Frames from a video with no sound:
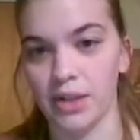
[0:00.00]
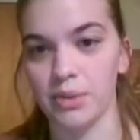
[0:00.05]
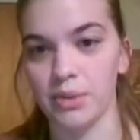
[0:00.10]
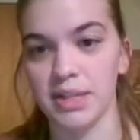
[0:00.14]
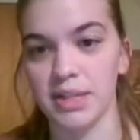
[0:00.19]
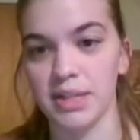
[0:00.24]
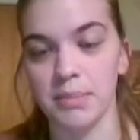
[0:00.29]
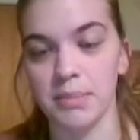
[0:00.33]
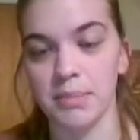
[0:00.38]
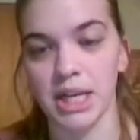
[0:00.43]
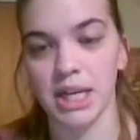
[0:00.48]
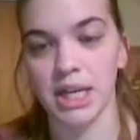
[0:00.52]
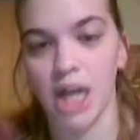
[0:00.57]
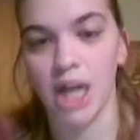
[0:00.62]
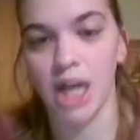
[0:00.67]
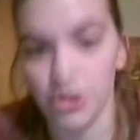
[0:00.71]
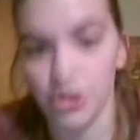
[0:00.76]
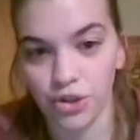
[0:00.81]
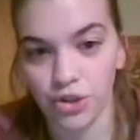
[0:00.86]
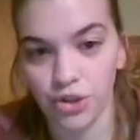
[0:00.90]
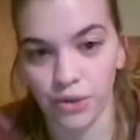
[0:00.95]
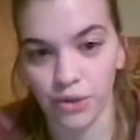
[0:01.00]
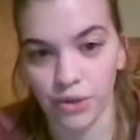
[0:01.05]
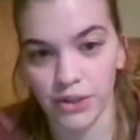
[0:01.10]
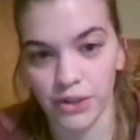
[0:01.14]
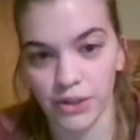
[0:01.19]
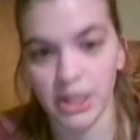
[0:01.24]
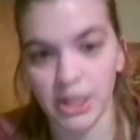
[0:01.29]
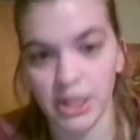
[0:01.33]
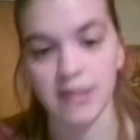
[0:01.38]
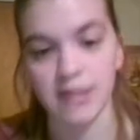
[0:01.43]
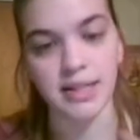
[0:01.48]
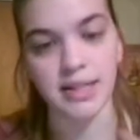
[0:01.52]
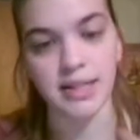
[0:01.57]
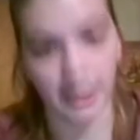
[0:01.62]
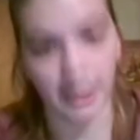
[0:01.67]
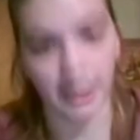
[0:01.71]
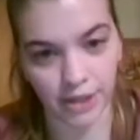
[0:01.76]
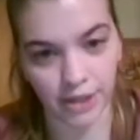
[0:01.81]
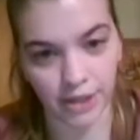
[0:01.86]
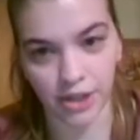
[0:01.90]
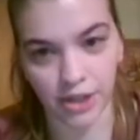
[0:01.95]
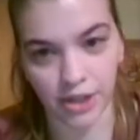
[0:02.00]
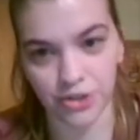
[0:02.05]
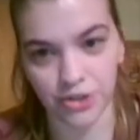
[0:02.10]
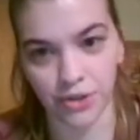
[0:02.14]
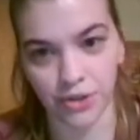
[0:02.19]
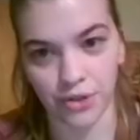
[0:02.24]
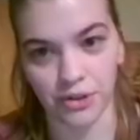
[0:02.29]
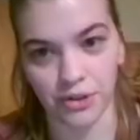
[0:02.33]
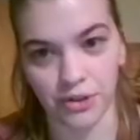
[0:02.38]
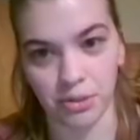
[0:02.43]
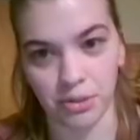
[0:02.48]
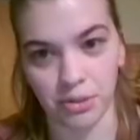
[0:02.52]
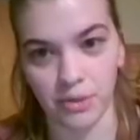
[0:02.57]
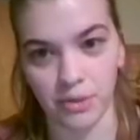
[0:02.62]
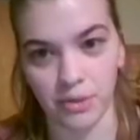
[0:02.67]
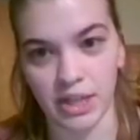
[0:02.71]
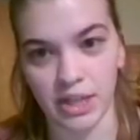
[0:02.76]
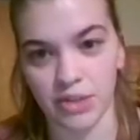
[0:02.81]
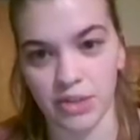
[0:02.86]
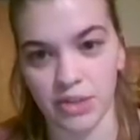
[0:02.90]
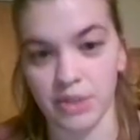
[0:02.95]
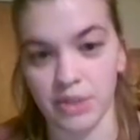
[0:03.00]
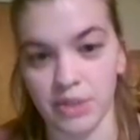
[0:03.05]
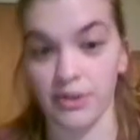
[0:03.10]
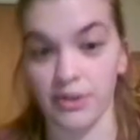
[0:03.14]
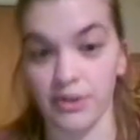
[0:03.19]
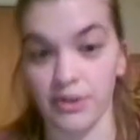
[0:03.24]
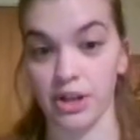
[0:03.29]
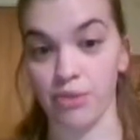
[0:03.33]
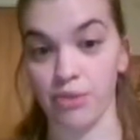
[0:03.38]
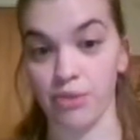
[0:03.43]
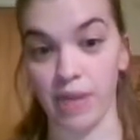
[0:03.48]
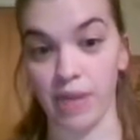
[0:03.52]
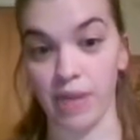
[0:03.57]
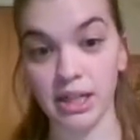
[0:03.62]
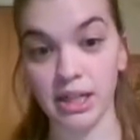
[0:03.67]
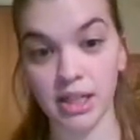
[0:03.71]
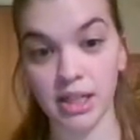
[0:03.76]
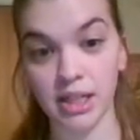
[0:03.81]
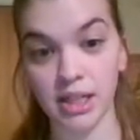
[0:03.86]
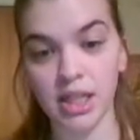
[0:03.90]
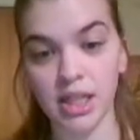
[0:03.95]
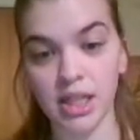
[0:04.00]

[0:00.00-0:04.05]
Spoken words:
was him being hunched over. He's never hunched over in the movie. He's always very erect.